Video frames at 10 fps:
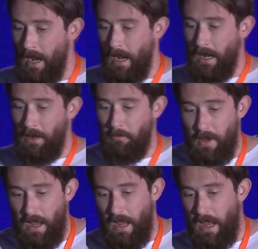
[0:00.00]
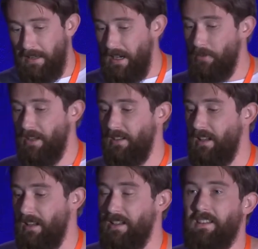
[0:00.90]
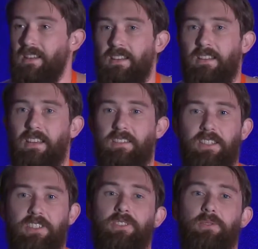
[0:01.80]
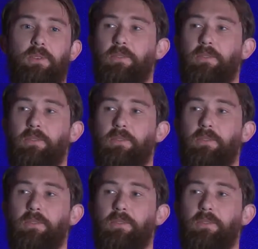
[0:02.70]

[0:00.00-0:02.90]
And are we going to collect any additional